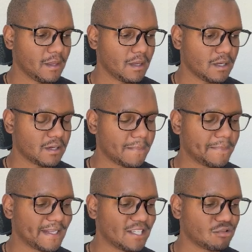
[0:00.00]
Another
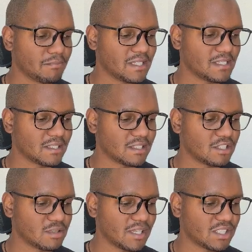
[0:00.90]
potential meeting
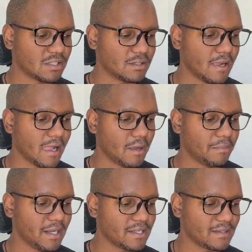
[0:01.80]
situation,
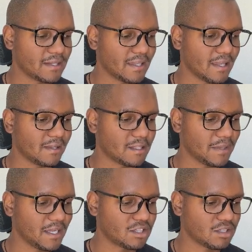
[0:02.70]
but he's seen that there's
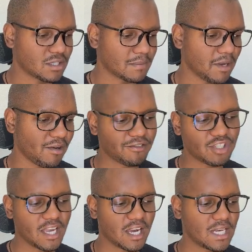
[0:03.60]
space, so it's just a matter of
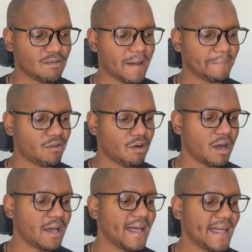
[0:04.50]
checking the right mirror
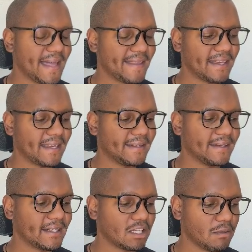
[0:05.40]
and then
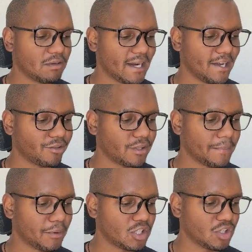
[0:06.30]
going round,
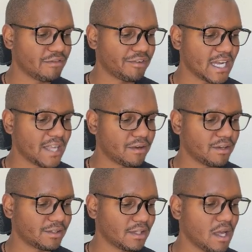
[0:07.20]
pulling over again
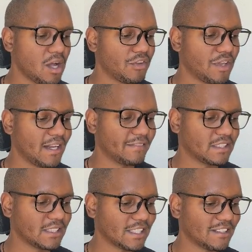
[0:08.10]
on the left in
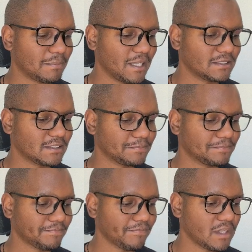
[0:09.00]
a safe place.
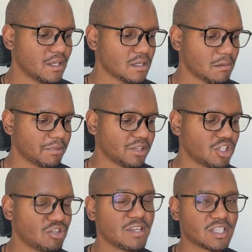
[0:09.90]
Remember, they
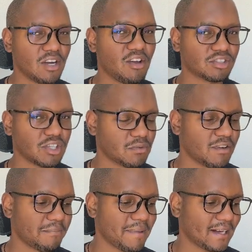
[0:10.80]
do this a lot, so it's
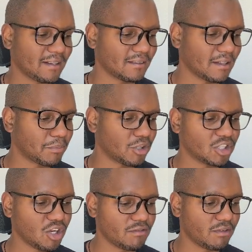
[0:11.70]
worth practicing pulling
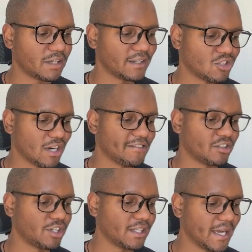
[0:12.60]
over and then driving
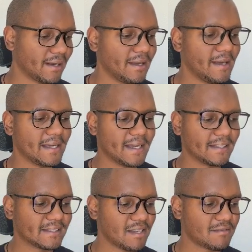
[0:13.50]
on again in a
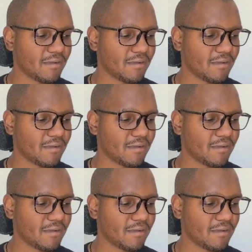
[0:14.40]
safe